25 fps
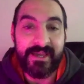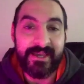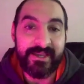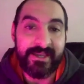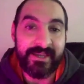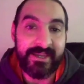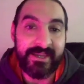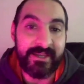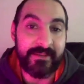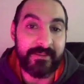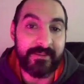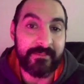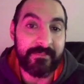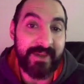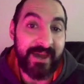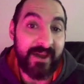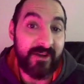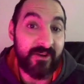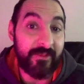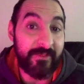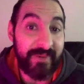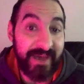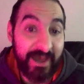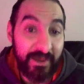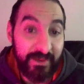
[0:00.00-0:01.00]
in
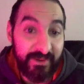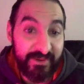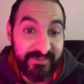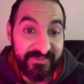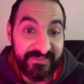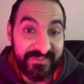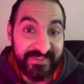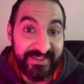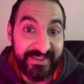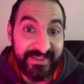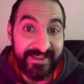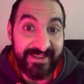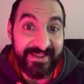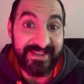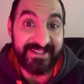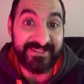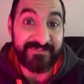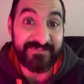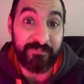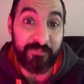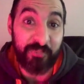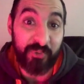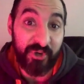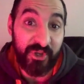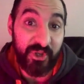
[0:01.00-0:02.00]
para powerlifting, it's
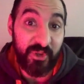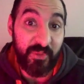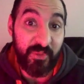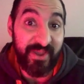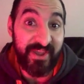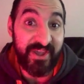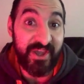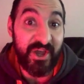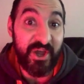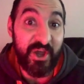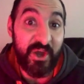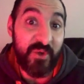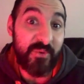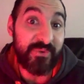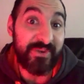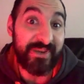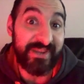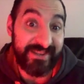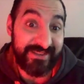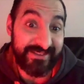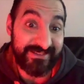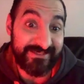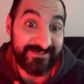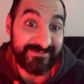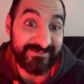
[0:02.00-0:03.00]
body weight
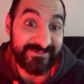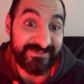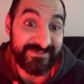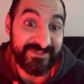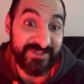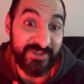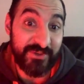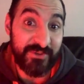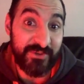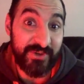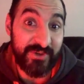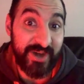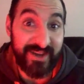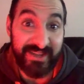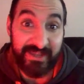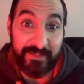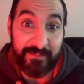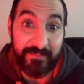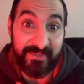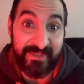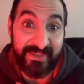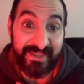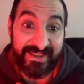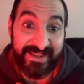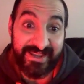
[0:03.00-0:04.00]
only. So I
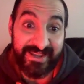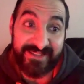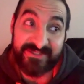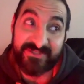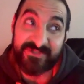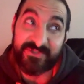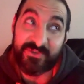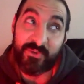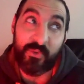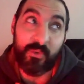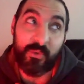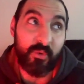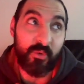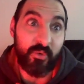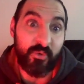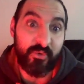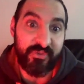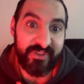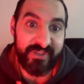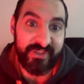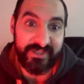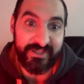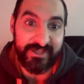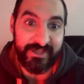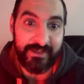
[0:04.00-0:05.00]
compete against all
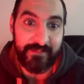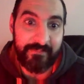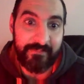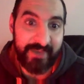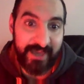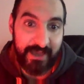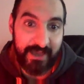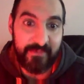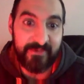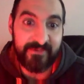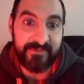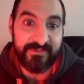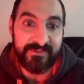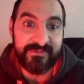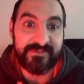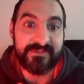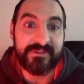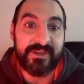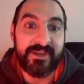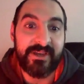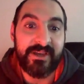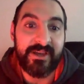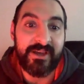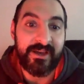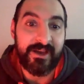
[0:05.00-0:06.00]
the impairments,
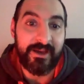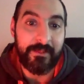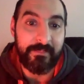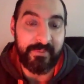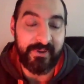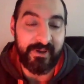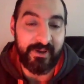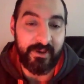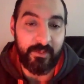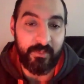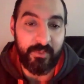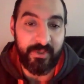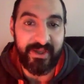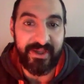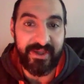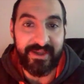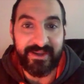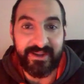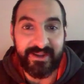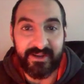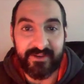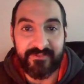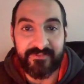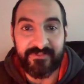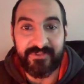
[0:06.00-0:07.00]
but we're
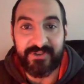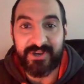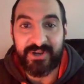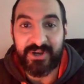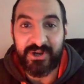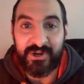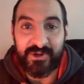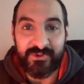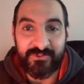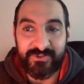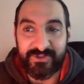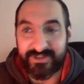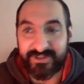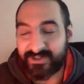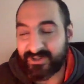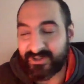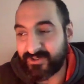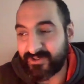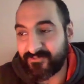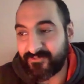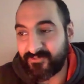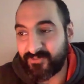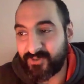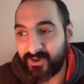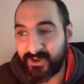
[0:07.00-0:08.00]
kind of kind
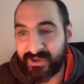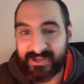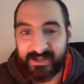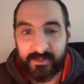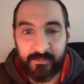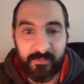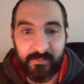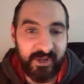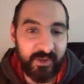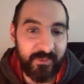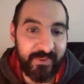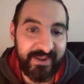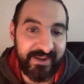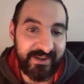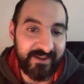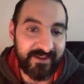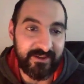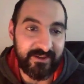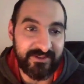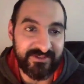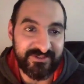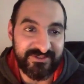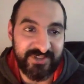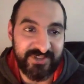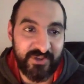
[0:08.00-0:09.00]
of in a body weight
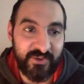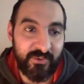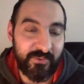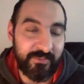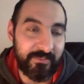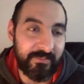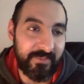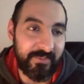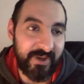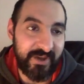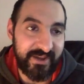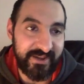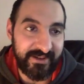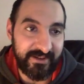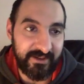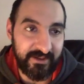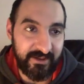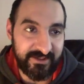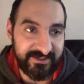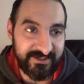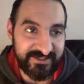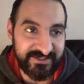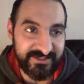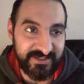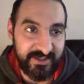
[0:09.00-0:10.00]
class. So my
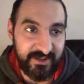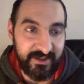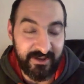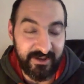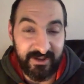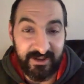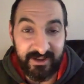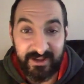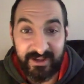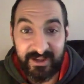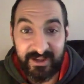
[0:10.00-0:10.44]
classes are